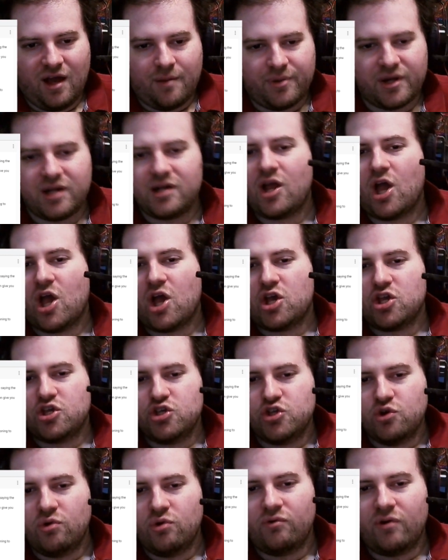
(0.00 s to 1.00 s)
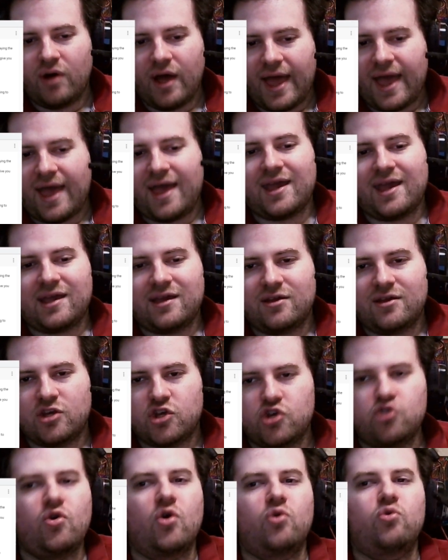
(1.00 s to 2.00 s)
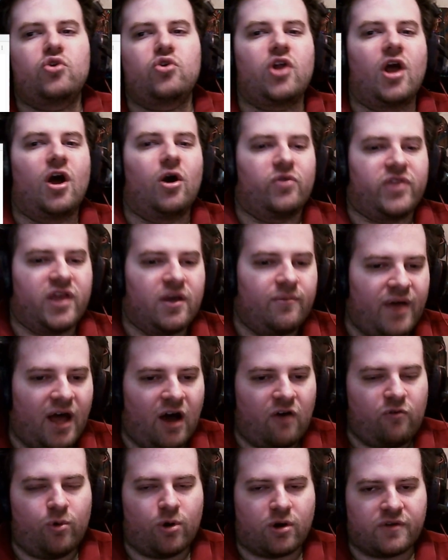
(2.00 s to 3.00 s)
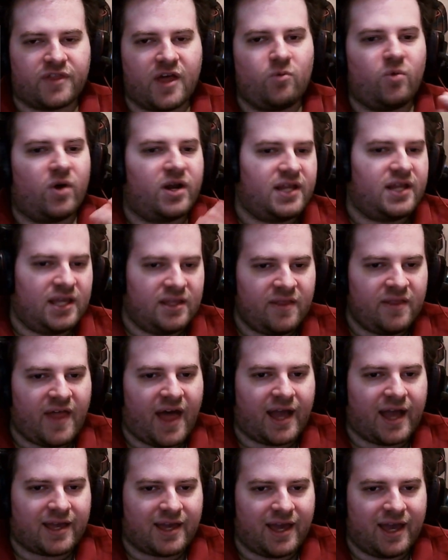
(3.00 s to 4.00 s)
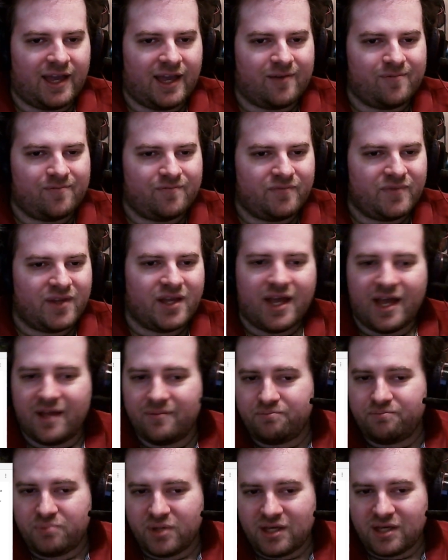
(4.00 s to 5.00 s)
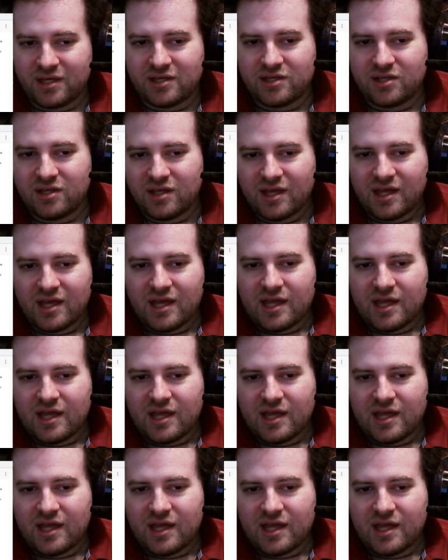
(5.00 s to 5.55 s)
But you don't know the amount of work that went into that game, and B,